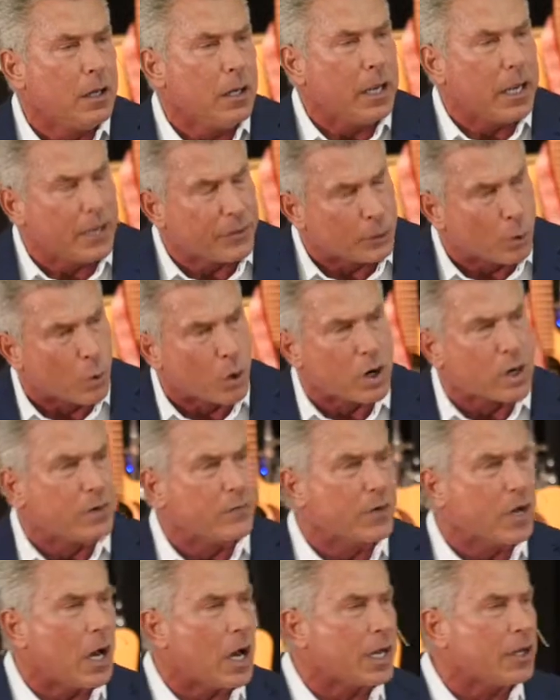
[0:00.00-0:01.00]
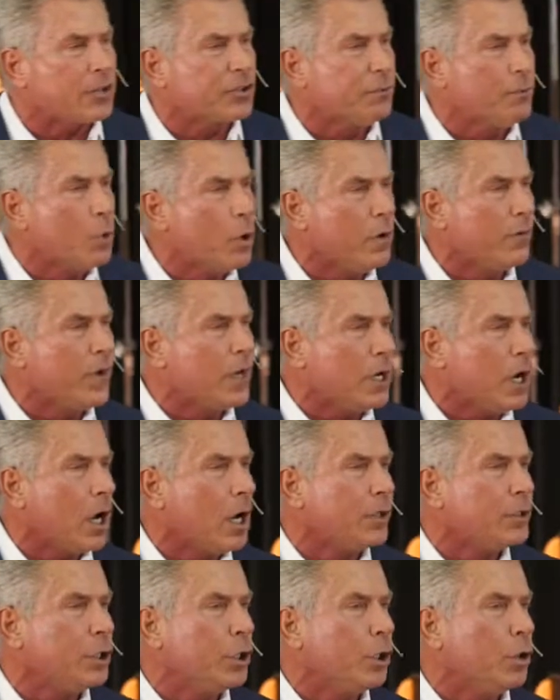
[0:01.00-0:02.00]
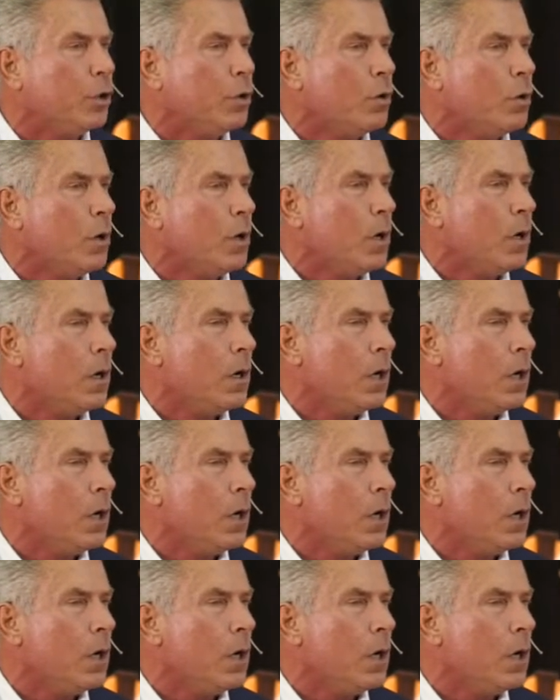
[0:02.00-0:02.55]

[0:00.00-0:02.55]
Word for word: and the Word of God is moving on you,